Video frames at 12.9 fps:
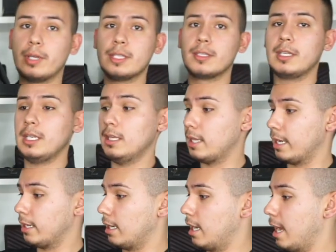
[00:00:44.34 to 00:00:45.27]
you can see,
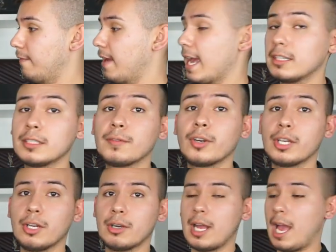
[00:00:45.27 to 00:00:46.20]
like, I've had this for a
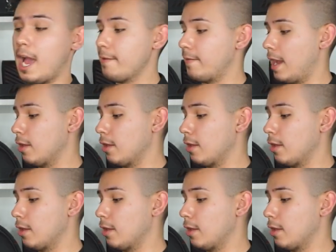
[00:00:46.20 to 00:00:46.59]
year and a half.